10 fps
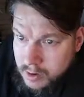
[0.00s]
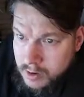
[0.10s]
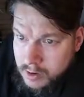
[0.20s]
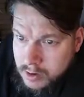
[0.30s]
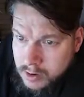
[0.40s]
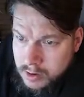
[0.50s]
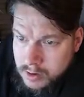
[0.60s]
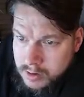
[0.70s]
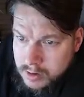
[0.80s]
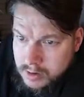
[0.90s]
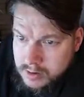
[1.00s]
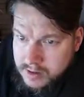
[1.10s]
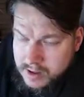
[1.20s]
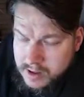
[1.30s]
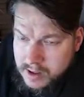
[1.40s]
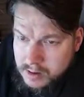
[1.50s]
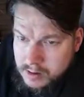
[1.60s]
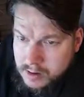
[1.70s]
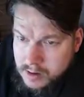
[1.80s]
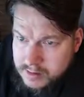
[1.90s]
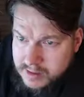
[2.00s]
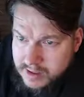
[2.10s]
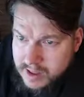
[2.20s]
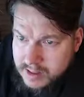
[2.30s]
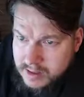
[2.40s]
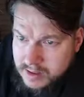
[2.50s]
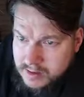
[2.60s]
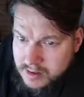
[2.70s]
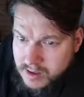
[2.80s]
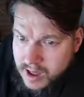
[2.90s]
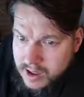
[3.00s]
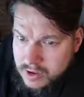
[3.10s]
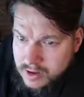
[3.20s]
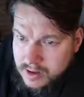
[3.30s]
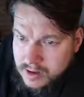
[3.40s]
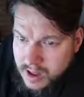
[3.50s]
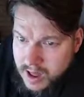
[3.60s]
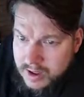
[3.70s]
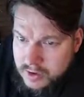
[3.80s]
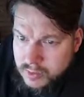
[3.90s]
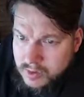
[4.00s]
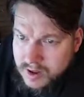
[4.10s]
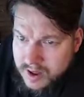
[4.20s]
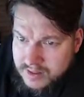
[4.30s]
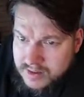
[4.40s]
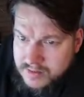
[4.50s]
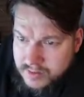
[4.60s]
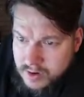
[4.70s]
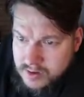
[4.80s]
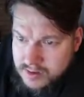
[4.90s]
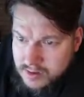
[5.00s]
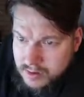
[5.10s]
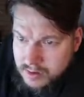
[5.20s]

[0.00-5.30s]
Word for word: It's like, it's like, can, it's like actually, actual candy floss.